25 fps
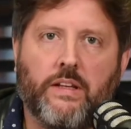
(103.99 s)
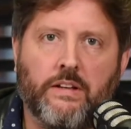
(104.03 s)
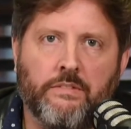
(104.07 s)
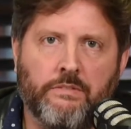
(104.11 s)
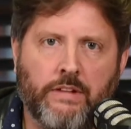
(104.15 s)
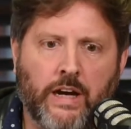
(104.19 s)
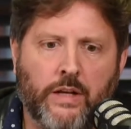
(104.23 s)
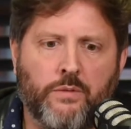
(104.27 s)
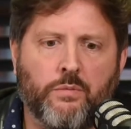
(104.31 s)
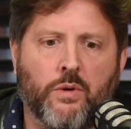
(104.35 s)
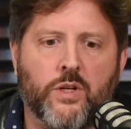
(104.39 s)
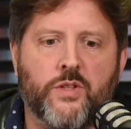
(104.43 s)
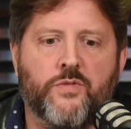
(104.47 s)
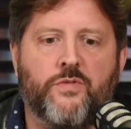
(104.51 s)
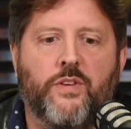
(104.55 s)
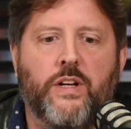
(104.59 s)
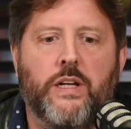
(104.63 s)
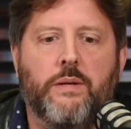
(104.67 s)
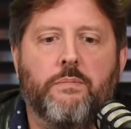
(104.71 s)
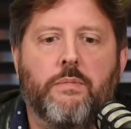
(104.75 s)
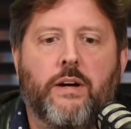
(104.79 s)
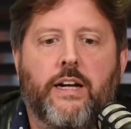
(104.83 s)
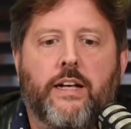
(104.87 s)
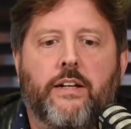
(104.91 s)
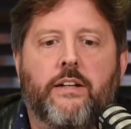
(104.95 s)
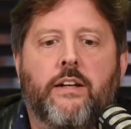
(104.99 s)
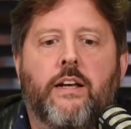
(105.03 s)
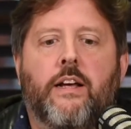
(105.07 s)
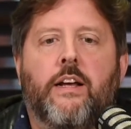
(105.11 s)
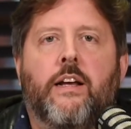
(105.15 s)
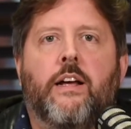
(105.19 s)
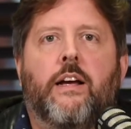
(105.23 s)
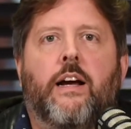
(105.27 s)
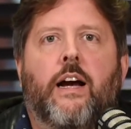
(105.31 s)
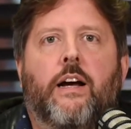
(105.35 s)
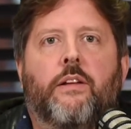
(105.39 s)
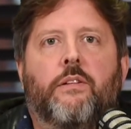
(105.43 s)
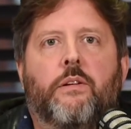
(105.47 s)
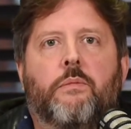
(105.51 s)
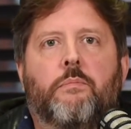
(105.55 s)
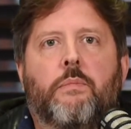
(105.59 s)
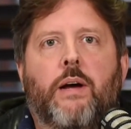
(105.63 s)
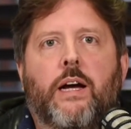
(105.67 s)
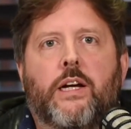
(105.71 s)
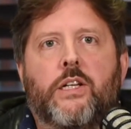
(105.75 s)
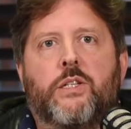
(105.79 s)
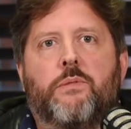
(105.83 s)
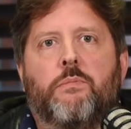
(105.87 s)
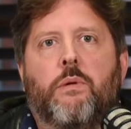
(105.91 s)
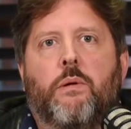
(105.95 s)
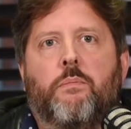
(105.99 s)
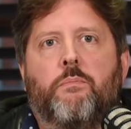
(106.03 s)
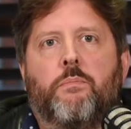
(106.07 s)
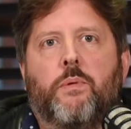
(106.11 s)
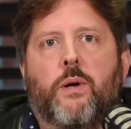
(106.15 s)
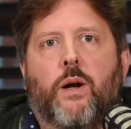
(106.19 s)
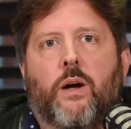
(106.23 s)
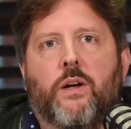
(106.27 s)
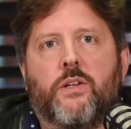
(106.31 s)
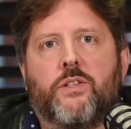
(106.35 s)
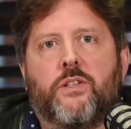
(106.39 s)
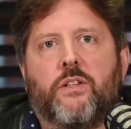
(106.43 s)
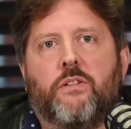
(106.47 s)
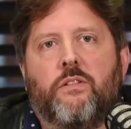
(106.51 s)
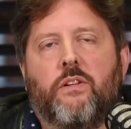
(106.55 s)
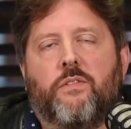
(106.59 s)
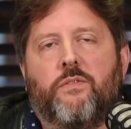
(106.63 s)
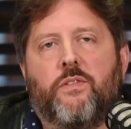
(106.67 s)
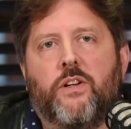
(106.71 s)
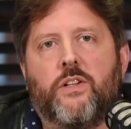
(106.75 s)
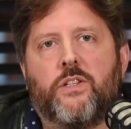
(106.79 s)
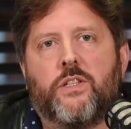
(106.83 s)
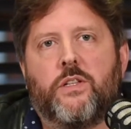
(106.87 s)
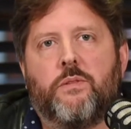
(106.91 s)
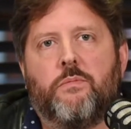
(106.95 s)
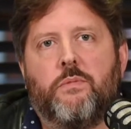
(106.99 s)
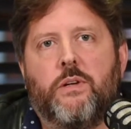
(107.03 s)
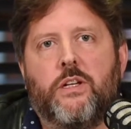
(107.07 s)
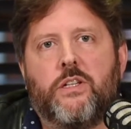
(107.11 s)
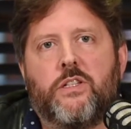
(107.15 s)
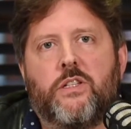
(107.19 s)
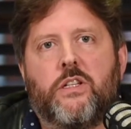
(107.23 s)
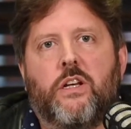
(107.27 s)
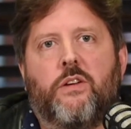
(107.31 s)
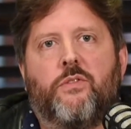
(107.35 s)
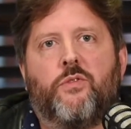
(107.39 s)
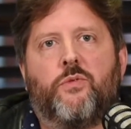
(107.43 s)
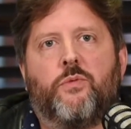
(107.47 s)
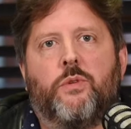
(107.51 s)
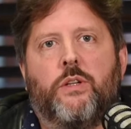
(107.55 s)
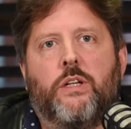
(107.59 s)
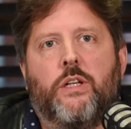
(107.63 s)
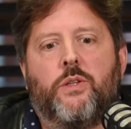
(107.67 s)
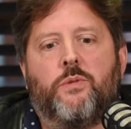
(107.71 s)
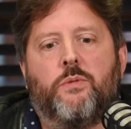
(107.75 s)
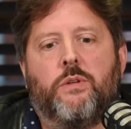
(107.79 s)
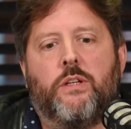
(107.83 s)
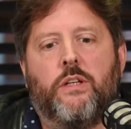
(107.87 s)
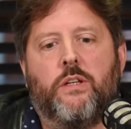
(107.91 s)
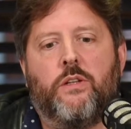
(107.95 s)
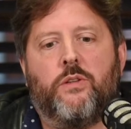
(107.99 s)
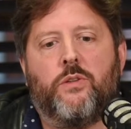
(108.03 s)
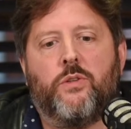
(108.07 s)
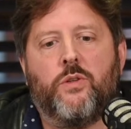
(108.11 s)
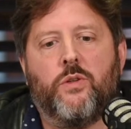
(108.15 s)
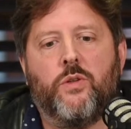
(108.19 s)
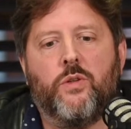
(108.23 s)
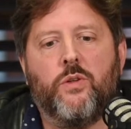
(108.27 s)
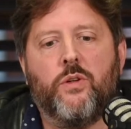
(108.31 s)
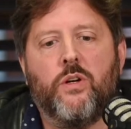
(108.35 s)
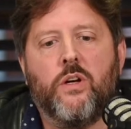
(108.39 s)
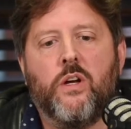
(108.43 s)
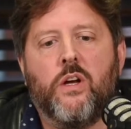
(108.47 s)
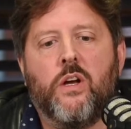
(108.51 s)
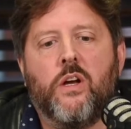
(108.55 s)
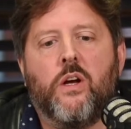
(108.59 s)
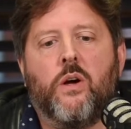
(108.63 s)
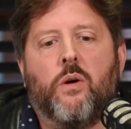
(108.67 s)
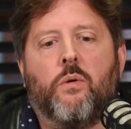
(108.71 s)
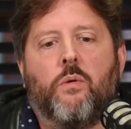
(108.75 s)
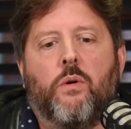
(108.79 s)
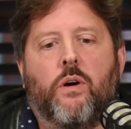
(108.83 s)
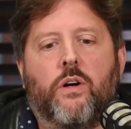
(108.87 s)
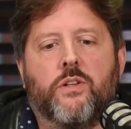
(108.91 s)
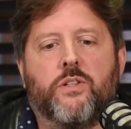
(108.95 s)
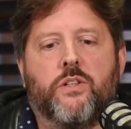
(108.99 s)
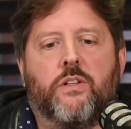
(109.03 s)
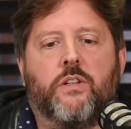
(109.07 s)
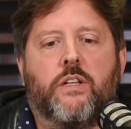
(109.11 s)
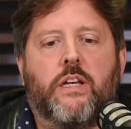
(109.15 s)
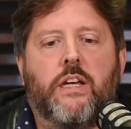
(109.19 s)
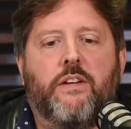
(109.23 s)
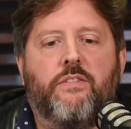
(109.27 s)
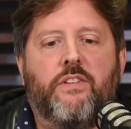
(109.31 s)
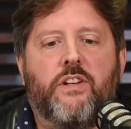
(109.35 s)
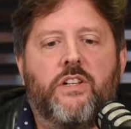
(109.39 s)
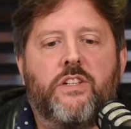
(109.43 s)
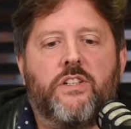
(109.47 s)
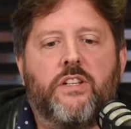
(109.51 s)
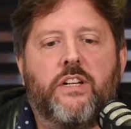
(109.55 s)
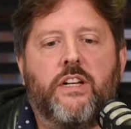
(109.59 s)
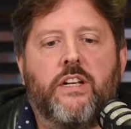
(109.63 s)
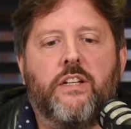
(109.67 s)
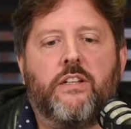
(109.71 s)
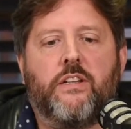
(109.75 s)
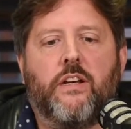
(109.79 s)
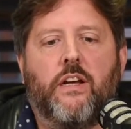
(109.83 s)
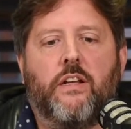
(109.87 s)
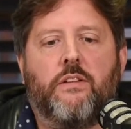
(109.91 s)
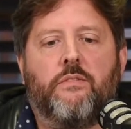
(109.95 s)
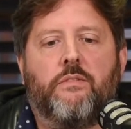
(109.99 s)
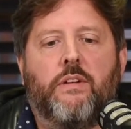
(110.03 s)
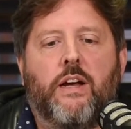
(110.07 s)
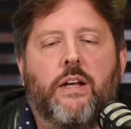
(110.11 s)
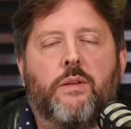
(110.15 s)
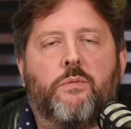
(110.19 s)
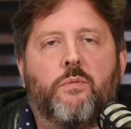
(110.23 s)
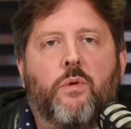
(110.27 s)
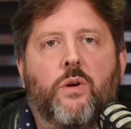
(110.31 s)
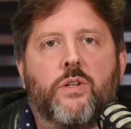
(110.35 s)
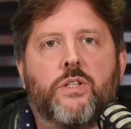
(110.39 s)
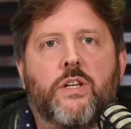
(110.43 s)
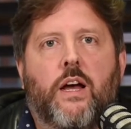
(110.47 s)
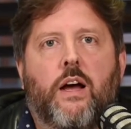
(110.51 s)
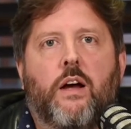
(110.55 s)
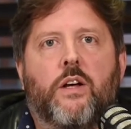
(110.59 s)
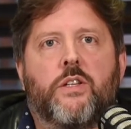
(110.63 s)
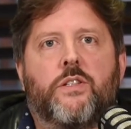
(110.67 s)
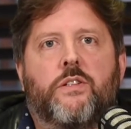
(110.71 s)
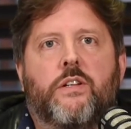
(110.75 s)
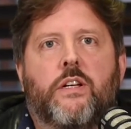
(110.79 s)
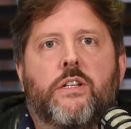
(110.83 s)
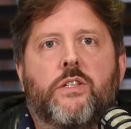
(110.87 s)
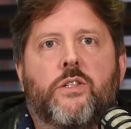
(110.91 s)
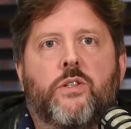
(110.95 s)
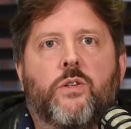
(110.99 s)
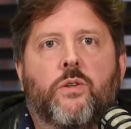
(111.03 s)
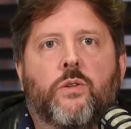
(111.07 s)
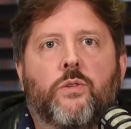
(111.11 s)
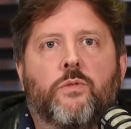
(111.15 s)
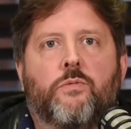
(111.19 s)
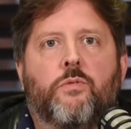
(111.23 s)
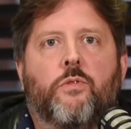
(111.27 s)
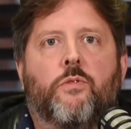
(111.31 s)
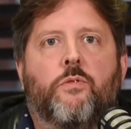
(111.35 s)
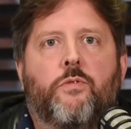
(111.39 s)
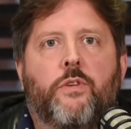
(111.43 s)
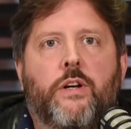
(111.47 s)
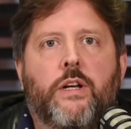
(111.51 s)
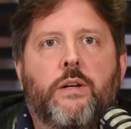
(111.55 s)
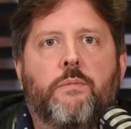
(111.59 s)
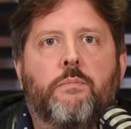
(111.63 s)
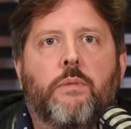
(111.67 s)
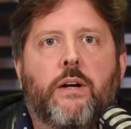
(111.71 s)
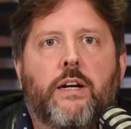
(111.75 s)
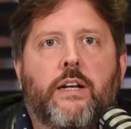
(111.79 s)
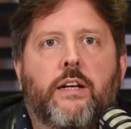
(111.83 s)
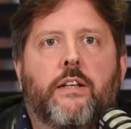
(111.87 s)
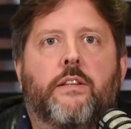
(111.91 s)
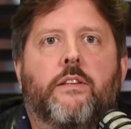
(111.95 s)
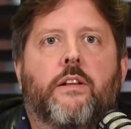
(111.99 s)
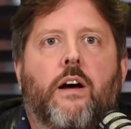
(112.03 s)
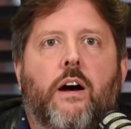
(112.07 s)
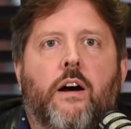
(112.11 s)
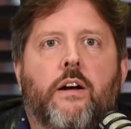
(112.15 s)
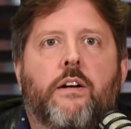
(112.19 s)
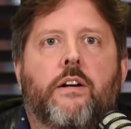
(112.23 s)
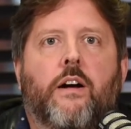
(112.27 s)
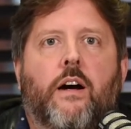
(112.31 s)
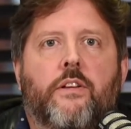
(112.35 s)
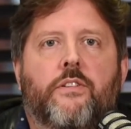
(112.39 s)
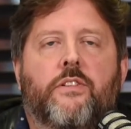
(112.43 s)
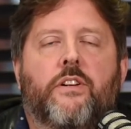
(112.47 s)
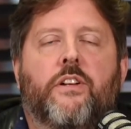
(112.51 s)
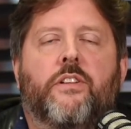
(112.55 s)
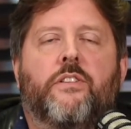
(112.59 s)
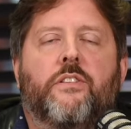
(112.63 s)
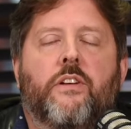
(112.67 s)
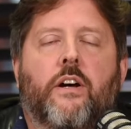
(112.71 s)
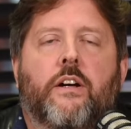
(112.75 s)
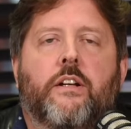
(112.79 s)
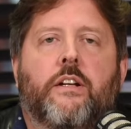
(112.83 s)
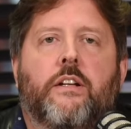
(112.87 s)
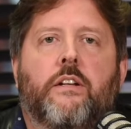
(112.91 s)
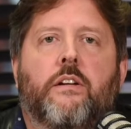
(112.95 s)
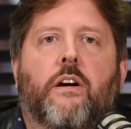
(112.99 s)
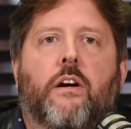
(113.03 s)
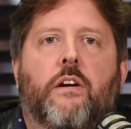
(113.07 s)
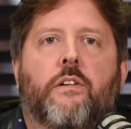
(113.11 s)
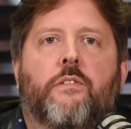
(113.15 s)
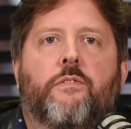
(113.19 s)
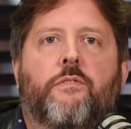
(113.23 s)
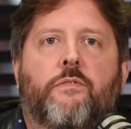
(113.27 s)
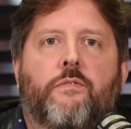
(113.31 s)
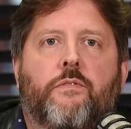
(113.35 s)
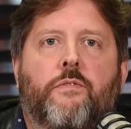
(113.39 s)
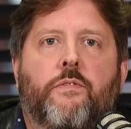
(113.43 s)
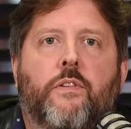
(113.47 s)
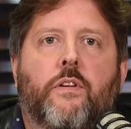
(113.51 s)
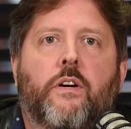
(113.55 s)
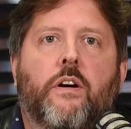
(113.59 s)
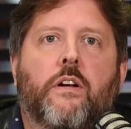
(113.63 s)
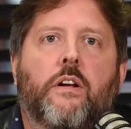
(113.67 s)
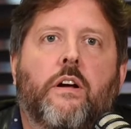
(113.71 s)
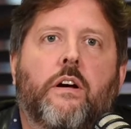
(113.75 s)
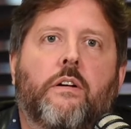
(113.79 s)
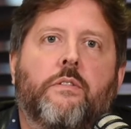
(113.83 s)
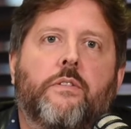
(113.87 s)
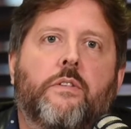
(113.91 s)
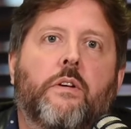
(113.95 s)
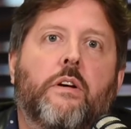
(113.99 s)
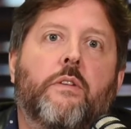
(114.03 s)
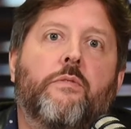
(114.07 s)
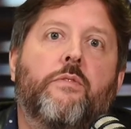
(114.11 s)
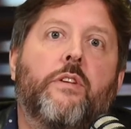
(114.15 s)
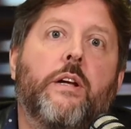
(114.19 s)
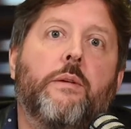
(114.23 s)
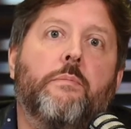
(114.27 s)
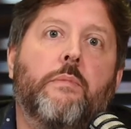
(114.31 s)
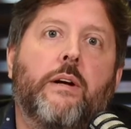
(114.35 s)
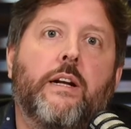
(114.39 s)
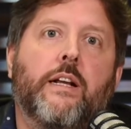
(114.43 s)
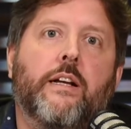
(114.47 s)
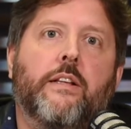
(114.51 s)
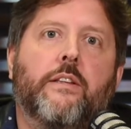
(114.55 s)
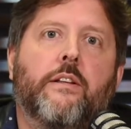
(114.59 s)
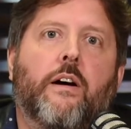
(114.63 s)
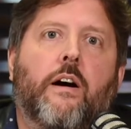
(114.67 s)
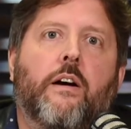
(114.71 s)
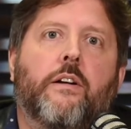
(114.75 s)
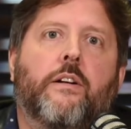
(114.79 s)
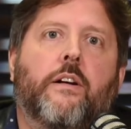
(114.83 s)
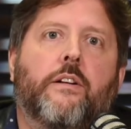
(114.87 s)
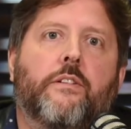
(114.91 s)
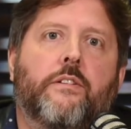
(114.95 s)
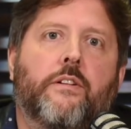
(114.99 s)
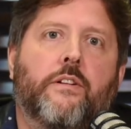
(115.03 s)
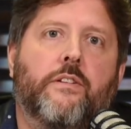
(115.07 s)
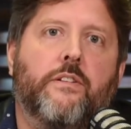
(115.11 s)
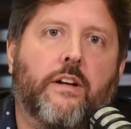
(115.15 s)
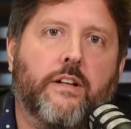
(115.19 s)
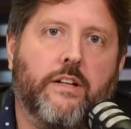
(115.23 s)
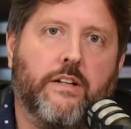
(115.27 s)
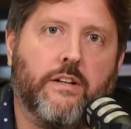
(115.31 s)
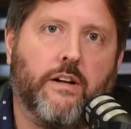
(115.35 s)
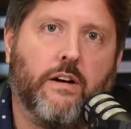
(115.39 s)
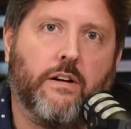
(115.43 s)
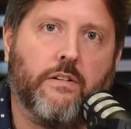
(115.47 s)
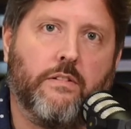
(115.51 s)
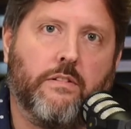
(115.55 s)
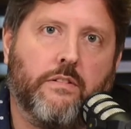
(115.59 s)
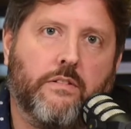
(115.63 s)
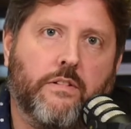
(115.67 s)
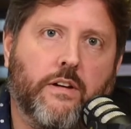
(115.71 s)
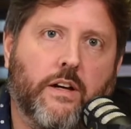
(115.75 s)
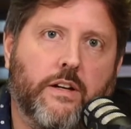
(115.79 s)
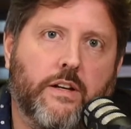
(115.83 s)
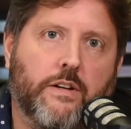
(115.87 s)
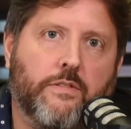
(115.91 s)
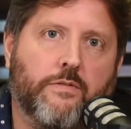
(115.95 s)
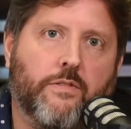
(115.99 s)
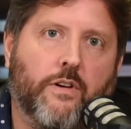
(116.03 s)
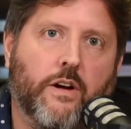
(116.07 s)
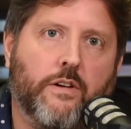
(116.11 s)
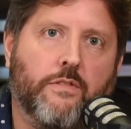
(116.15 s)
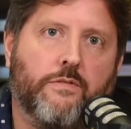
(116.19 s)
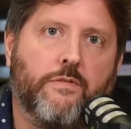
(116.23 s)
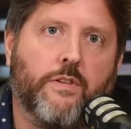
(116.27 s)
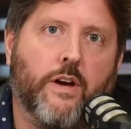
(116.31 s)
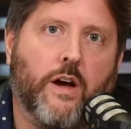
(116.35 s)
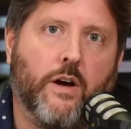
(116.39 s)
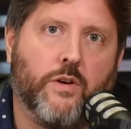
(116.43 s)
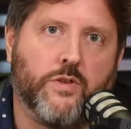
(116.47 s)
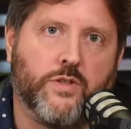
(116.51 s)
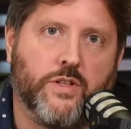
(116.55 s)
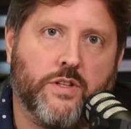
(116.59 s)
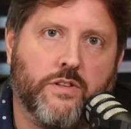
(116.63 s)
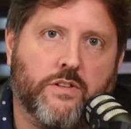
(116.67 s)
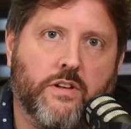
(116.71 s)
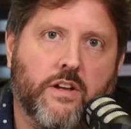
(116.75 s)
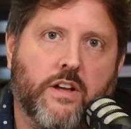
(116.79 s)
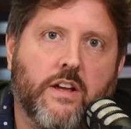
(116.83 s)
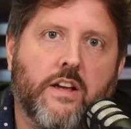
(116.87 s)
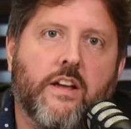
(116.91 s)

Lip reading: That was 3 million, and the maximum price in the first semester of 2022 was in Kiewit Street, and that was a house that sold for 3,995,000.